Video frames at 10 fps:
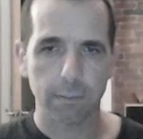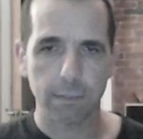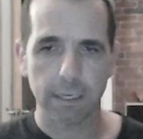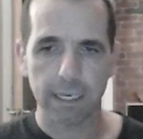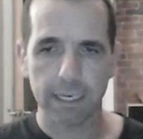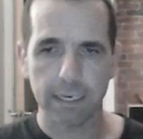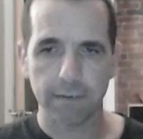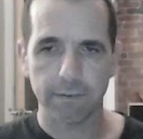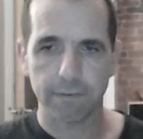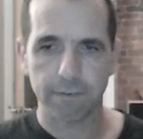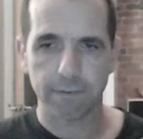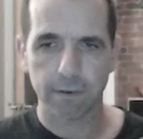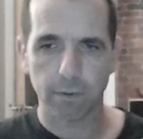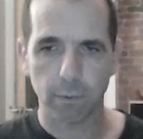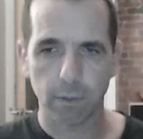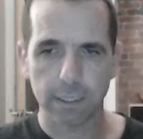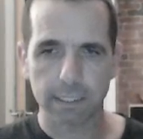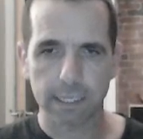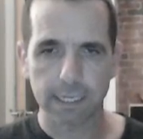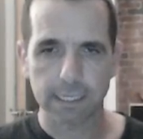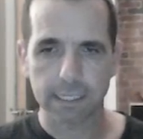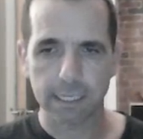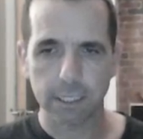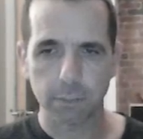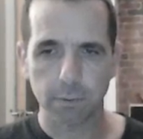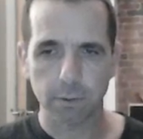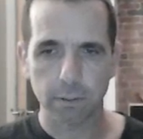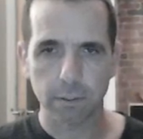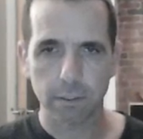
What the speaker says: If white takes the h-pawn,